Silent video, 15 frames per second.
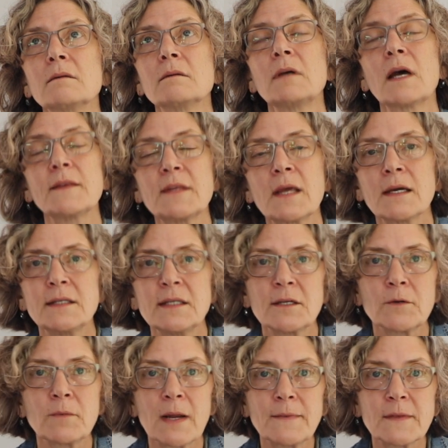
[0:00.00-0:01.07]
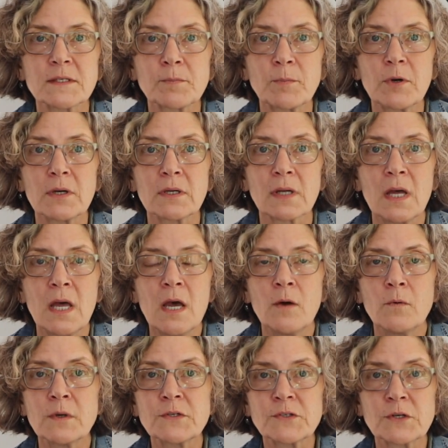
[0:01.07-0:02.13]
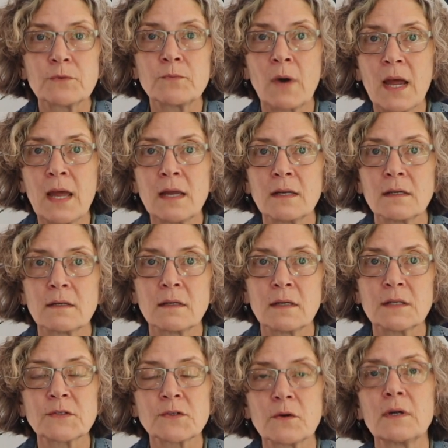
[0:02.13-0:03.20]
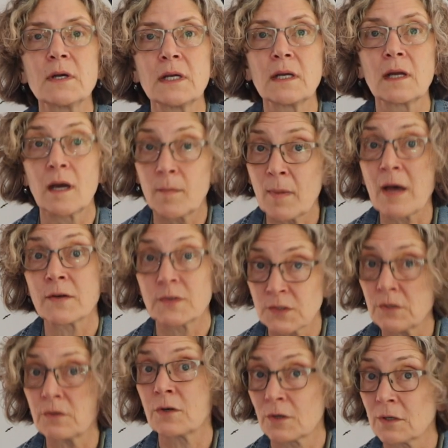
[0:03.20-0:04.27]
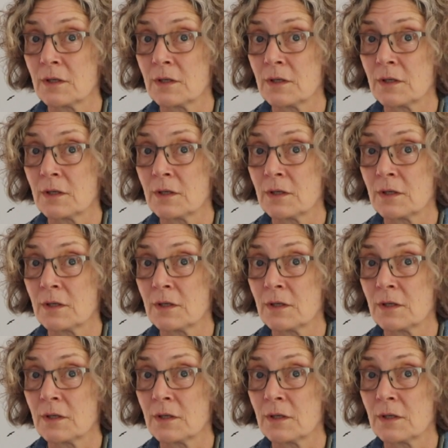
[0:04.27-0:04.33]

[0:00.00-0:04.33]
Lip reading: got the idea to write this book was to write a story about two